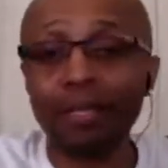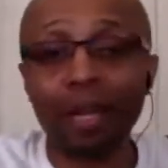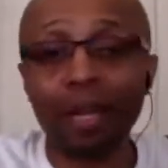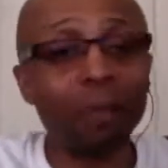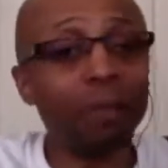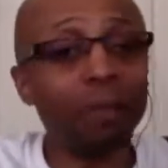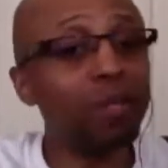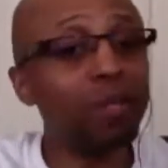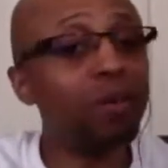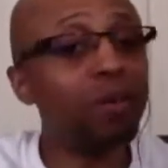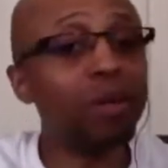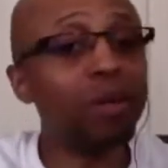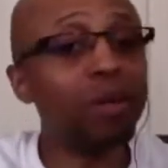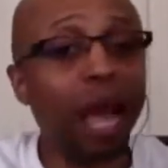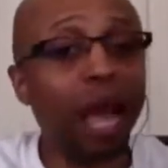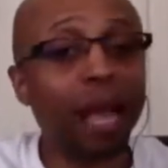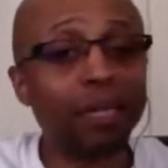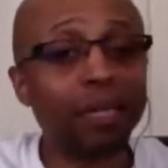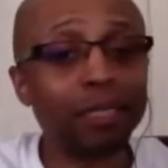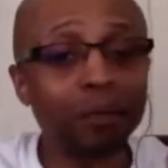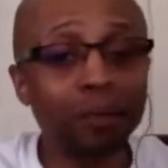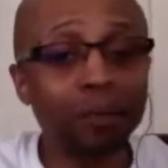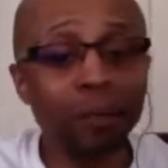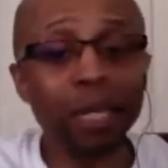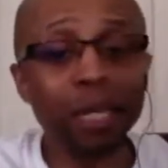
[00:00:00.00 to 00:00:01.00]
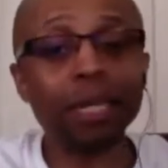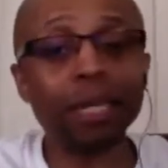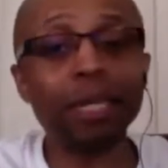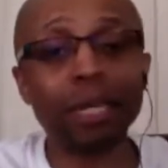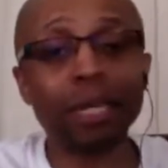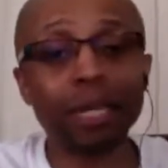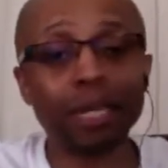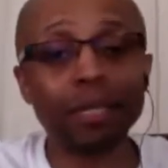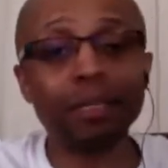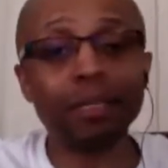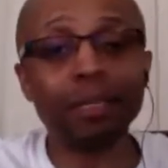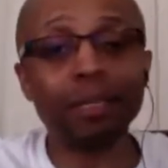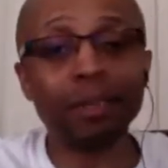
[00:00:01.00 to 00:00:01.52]
Some of you are not
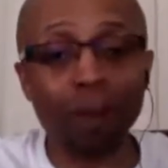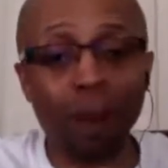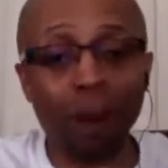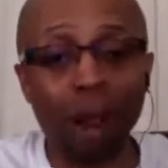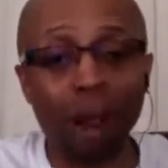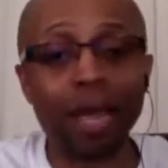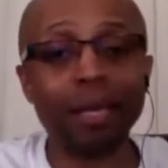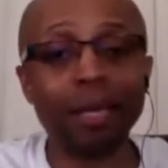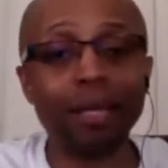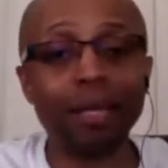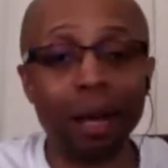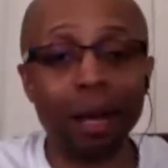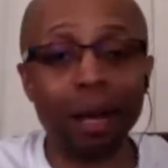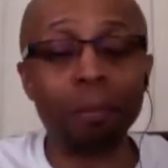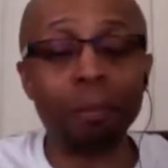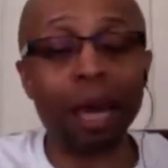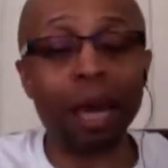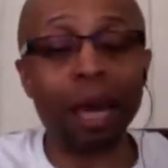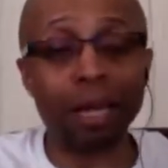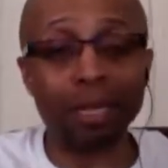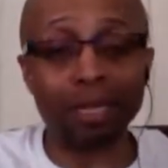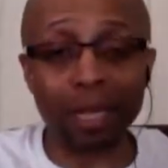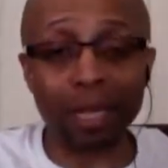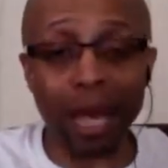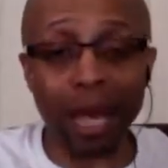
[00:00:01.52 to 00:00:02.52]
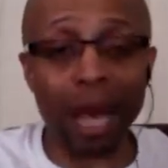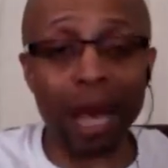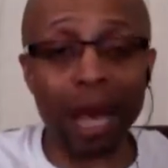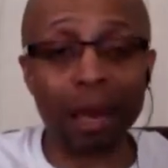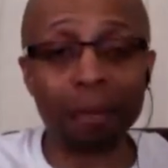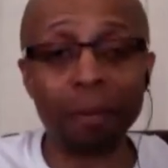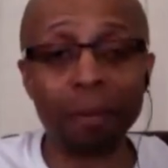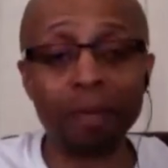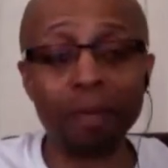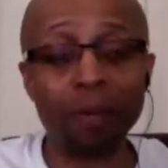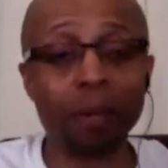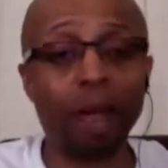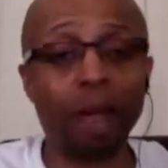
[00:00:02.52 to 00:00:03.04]
spending the right amount of
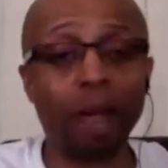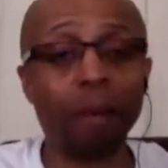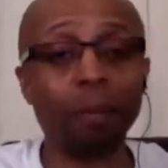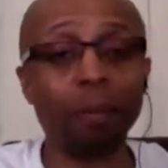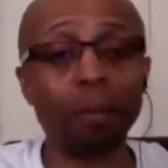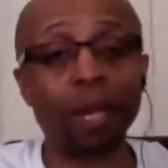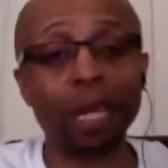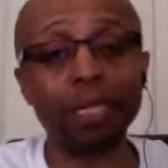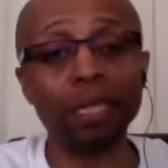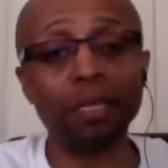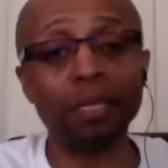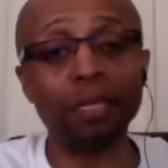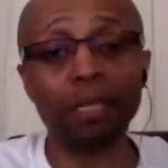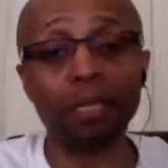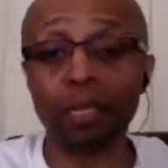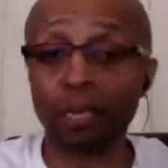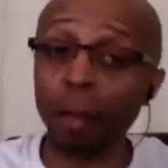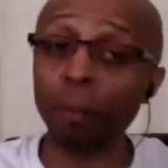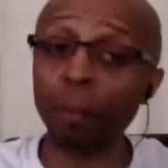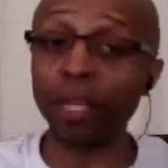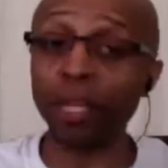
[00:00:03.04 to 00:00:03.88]
time in the right places.